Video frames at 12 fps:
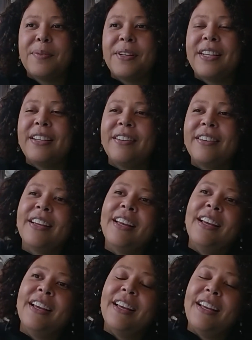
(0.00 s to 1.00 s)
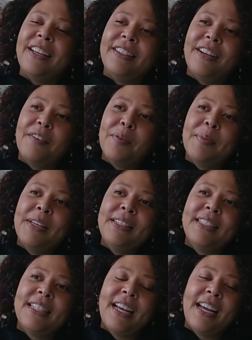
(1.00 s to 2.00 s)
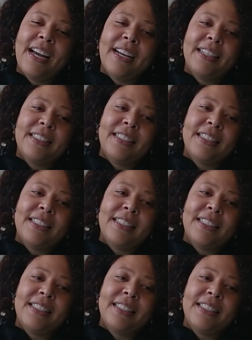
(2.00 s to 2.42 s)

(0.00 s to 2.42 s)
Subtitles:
working in government, and